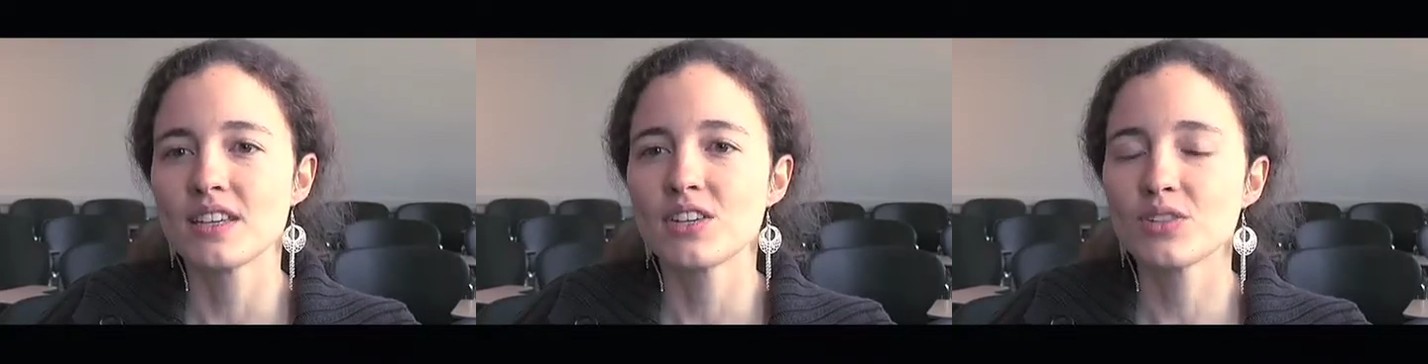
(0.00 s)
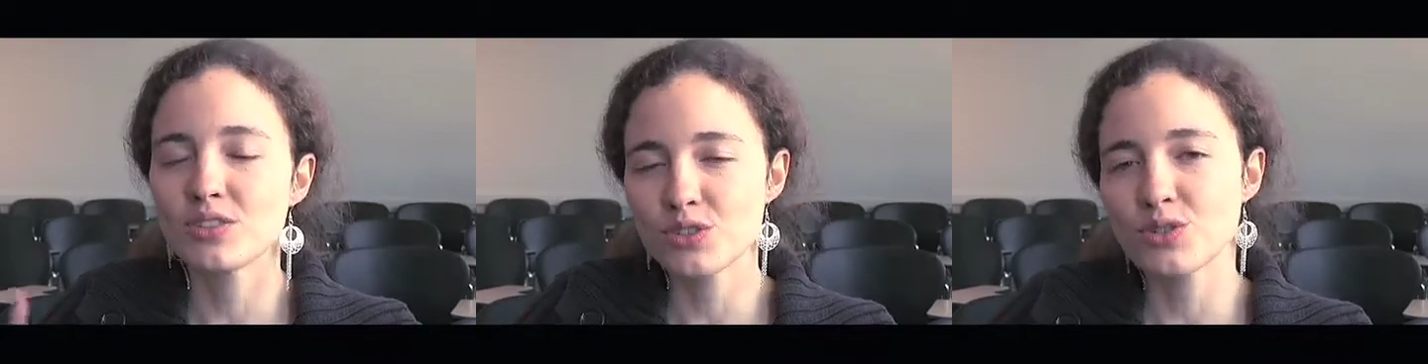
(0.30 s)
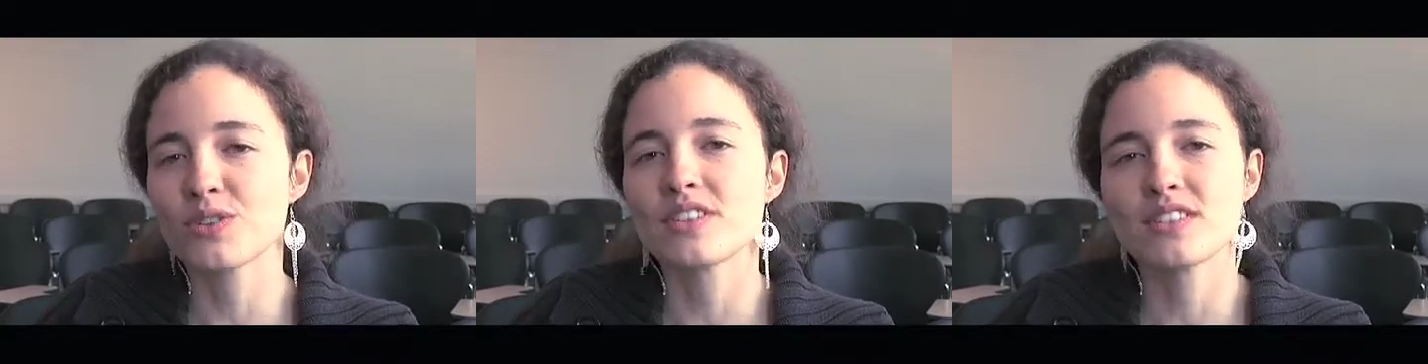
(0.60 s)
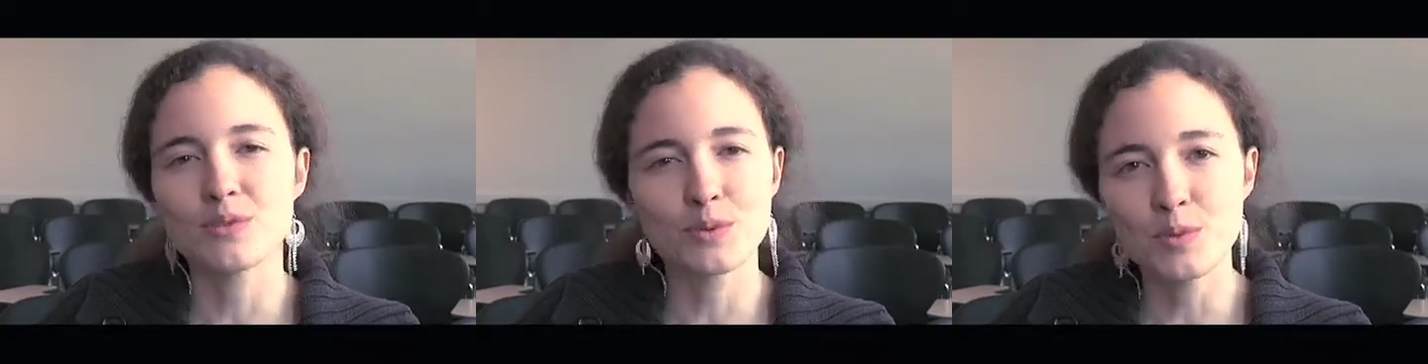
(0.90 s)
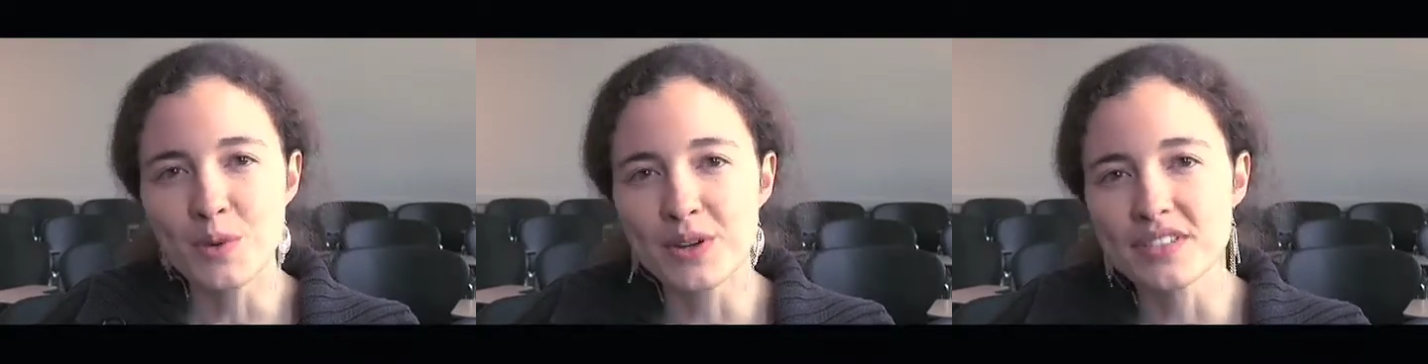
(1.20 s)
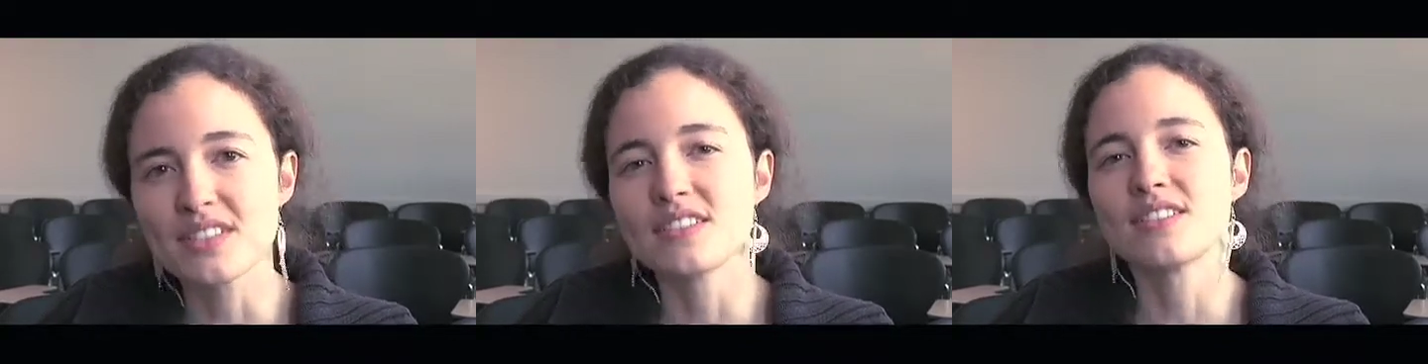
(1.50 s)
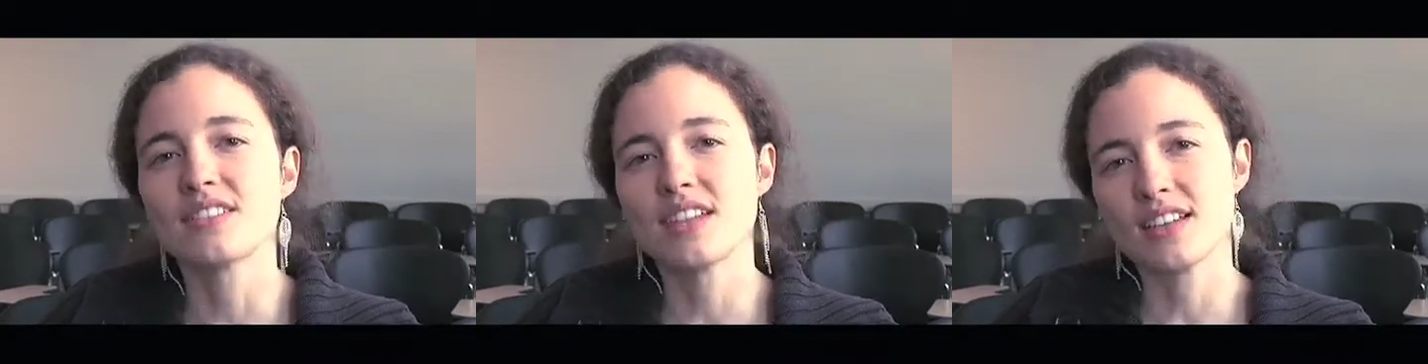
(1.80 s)
hear the stories, the reports
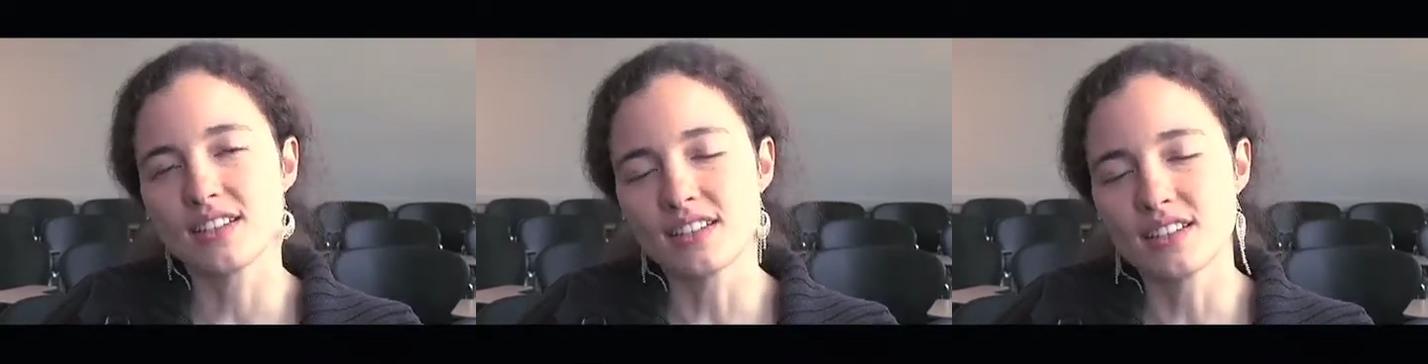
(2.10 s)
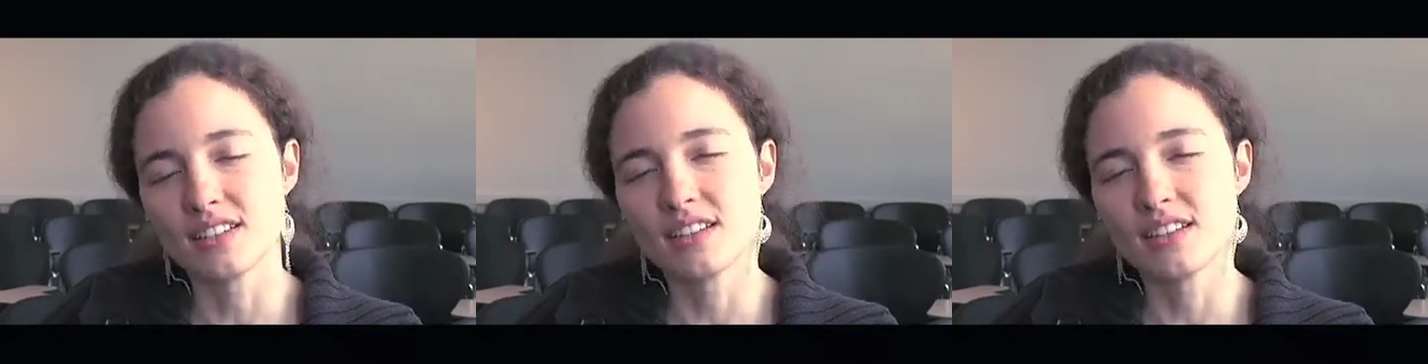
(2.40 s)
daily.